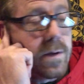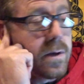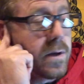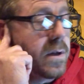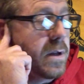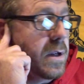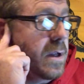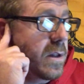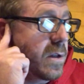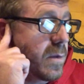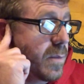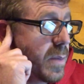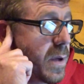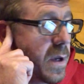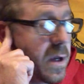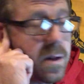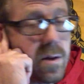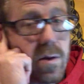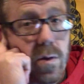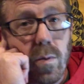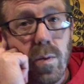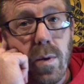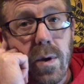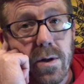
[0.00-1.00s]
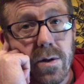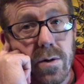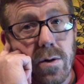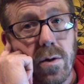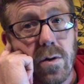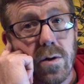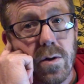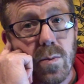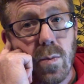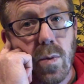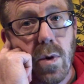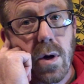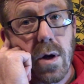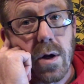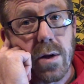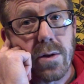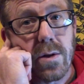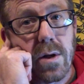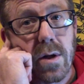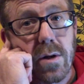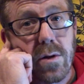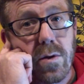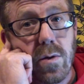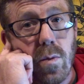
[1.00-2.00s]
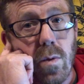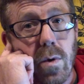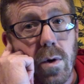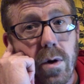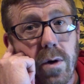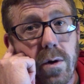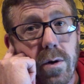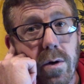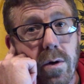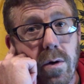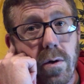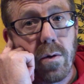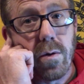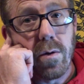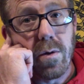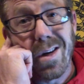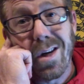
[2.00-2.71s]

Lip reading: You need to pick the research project you want to do.